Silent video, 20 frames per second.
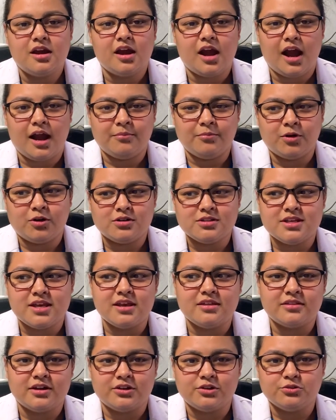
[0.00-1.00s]
I'm not
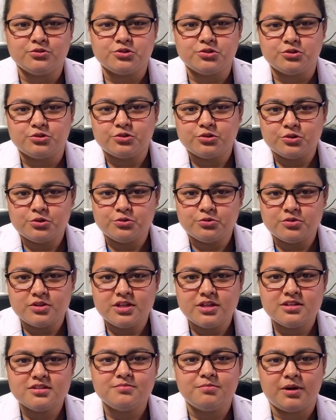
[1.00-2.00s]
saying that you shouldn't do
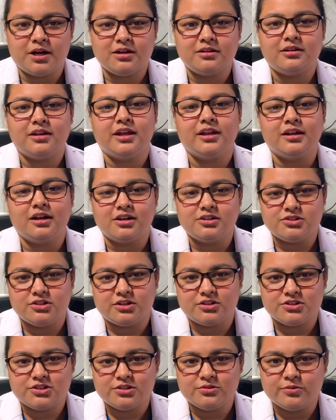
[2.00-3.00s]
these, but in
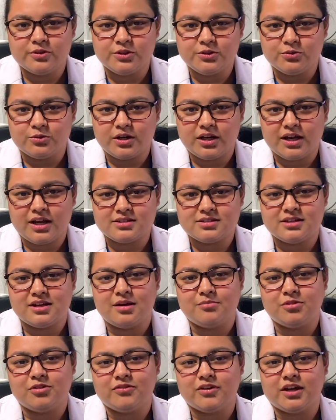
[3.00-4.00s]
conjunction with nucleic acid
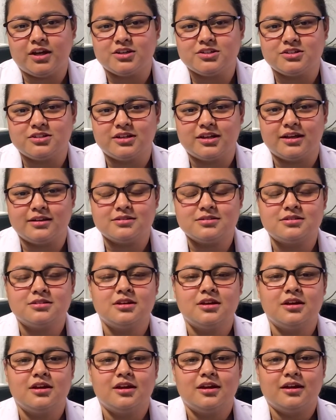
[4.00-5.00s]
amplification test,
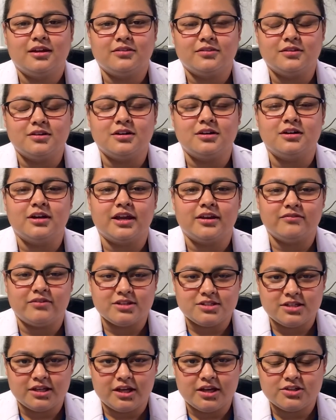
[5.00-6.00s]
the
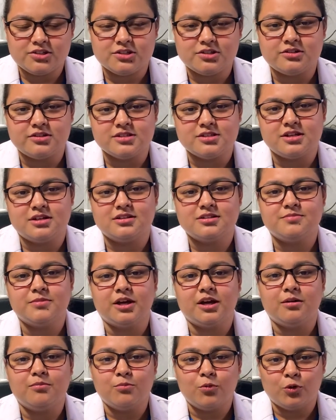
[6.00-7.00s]
investigation results
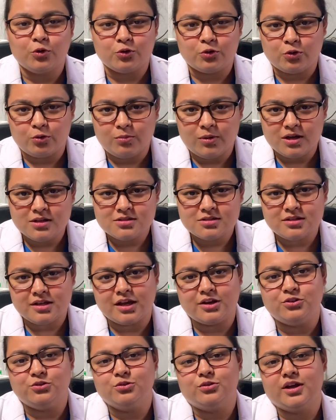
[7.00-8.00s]
become more robust
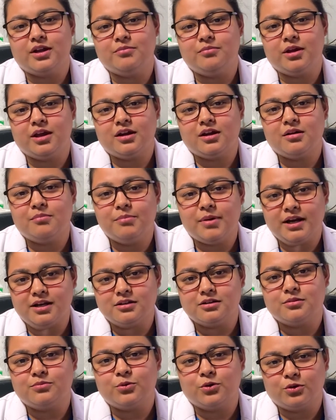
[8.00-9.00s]
and you can make a
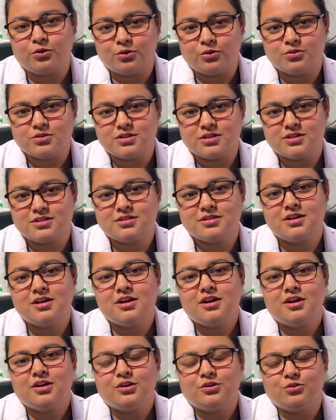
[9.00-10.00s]
better prognosis
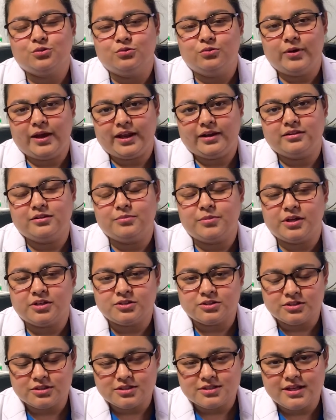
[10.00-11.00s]
to where the
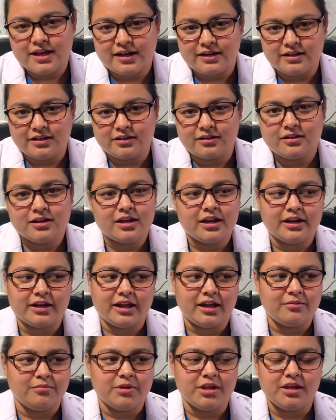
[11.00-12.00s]
patient is heading. It
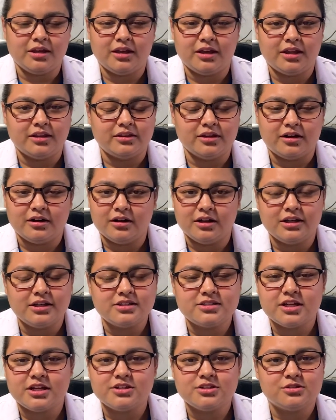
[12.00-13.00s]
can be in the early
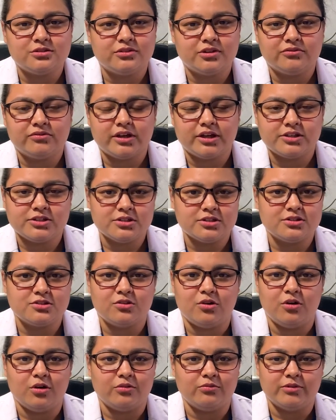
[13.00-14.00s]
stages of infections
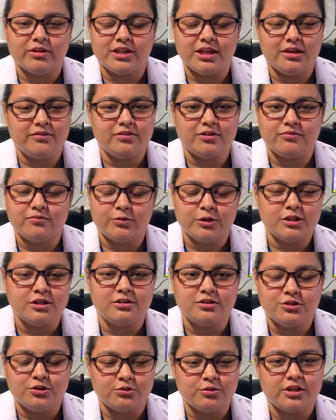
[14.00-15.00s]
or even
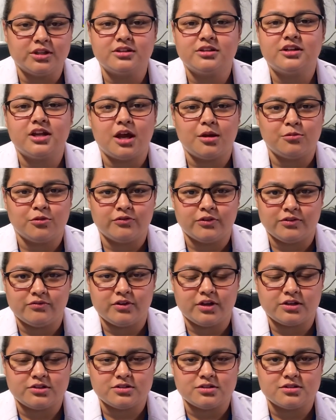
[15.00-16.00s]
within during the time of
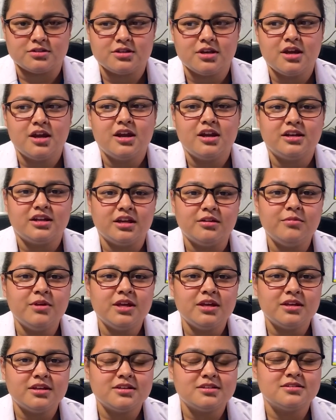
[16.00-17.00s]
infections.
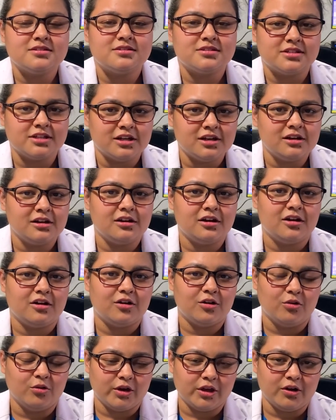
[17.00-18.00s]
TB is still
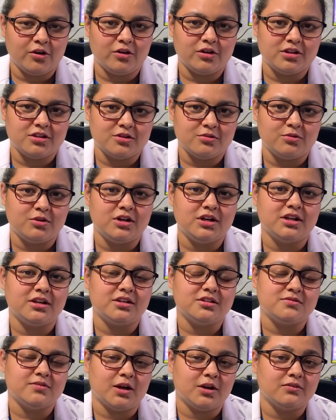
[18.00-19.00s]
going on in the world and
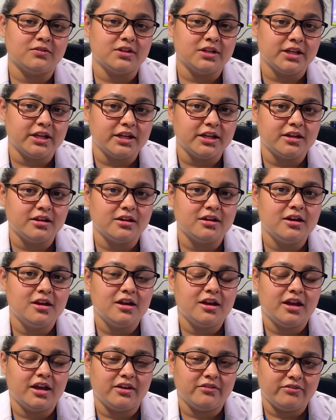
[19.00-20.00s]
is one of the leading
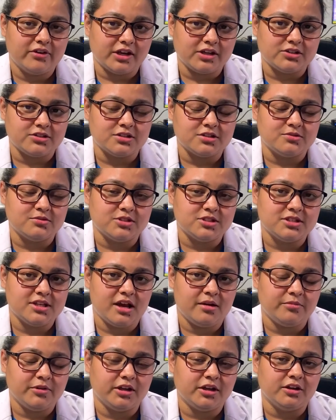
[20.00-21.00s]
infections which is
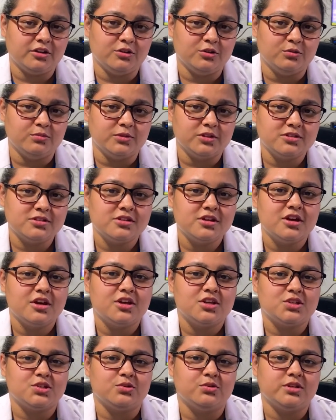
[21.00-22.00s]
happening in humans.
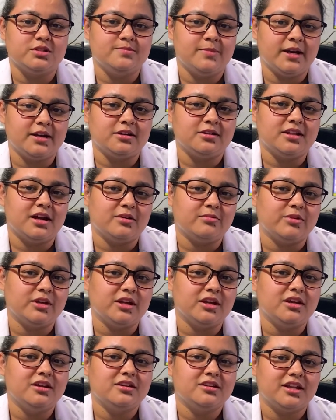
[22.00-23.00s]
So it's better that
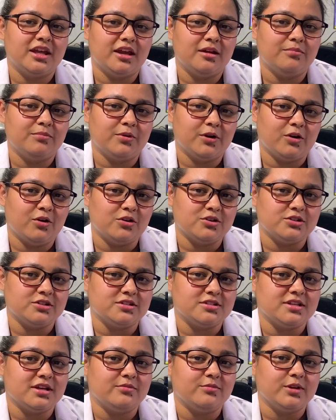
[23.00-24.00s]
we take
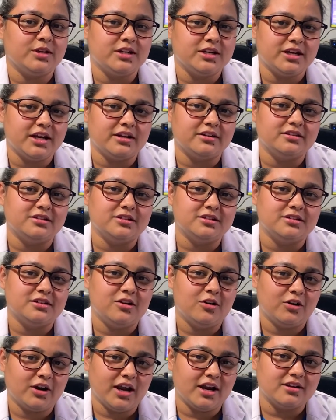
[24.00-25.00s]
precautions and we detect the
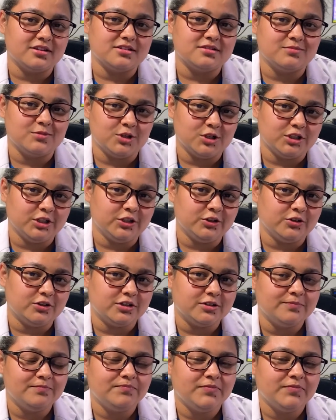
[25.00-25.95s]
organism early on.